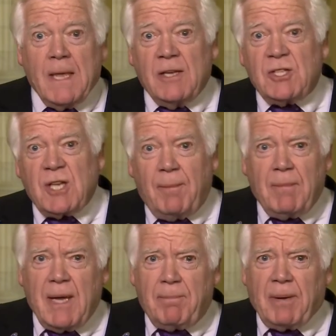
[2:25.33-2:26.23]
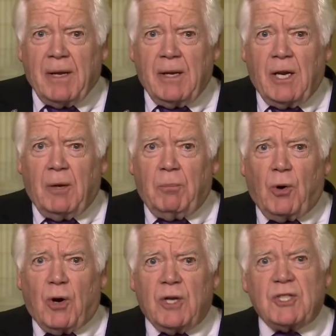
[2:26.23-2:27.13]
Some may pay a little
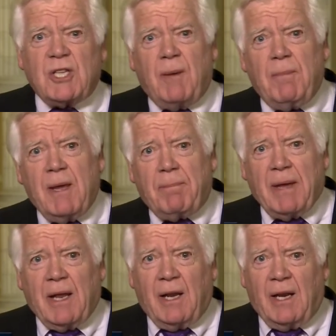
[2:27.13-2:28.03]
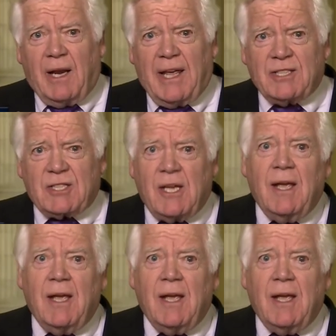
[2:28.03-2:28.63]
more, some may pay a little less.